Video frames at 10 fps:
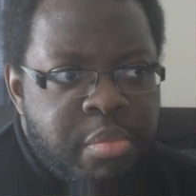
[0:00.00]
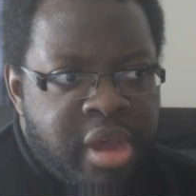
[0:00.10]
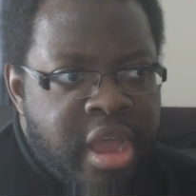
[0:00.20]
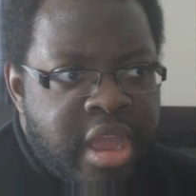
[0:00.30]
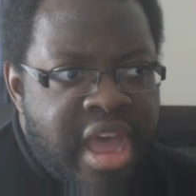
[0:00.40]

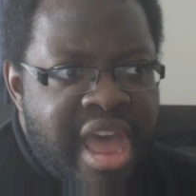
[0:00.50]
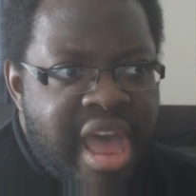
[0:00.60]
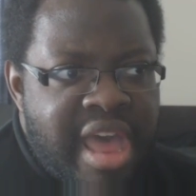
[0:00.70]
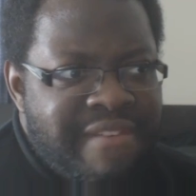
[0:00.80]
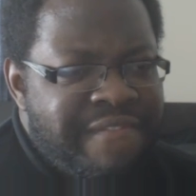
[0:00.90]
but
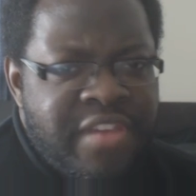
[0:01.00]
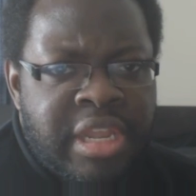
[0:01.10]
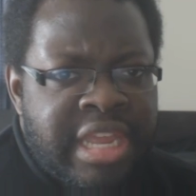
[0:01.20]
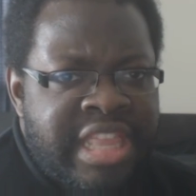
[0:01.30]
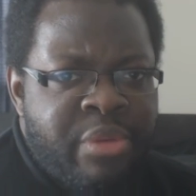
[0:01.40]
I
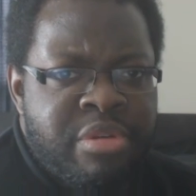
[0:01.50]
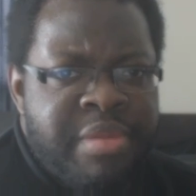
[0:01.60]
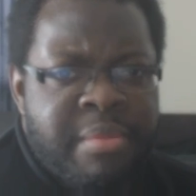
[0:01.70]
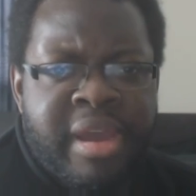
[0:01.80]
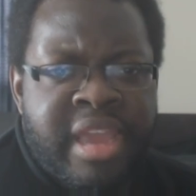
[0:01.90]
feel like that would
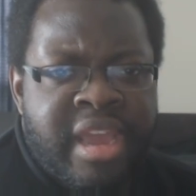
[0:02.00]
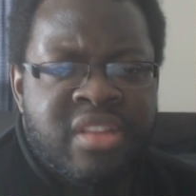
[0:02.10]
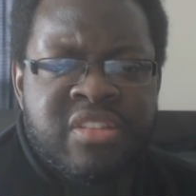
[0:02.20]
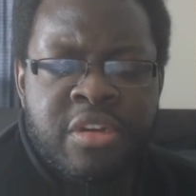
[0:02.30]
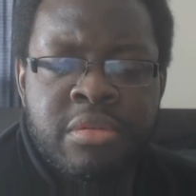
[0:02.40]
be my
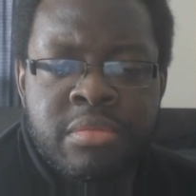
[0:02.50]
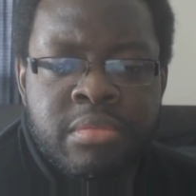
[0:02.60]
answer.